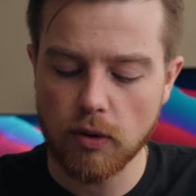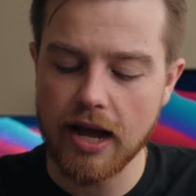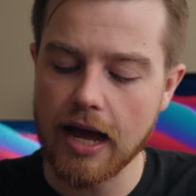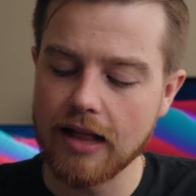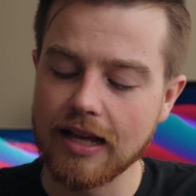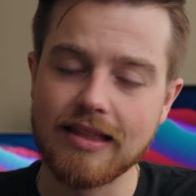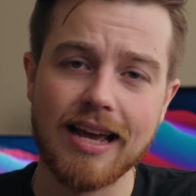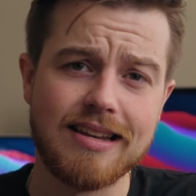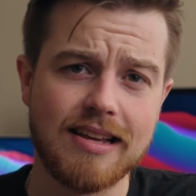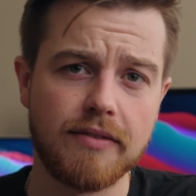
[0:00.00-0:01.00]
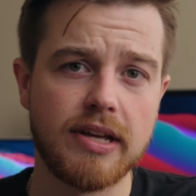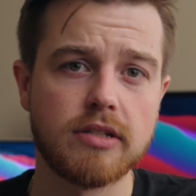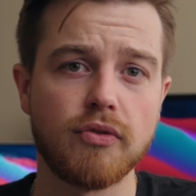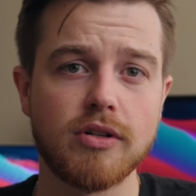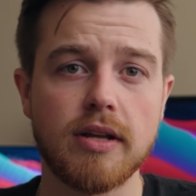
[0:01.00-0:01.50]
why I like the idea of
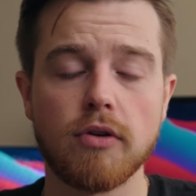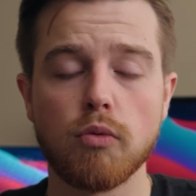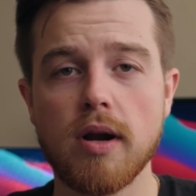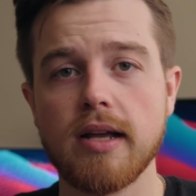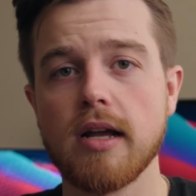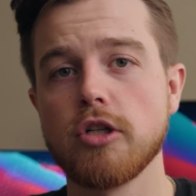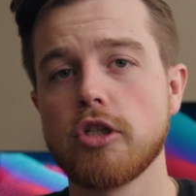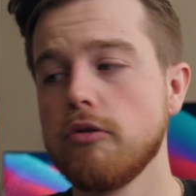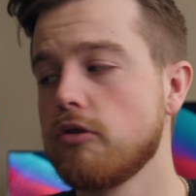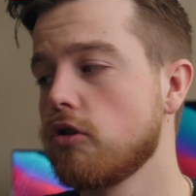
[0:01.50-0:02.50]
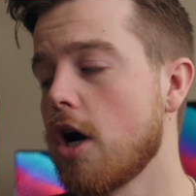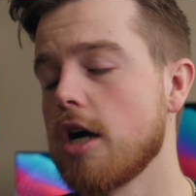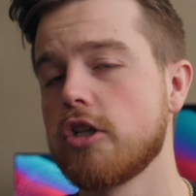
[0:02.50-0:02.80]
this for different run and gun shoots, dog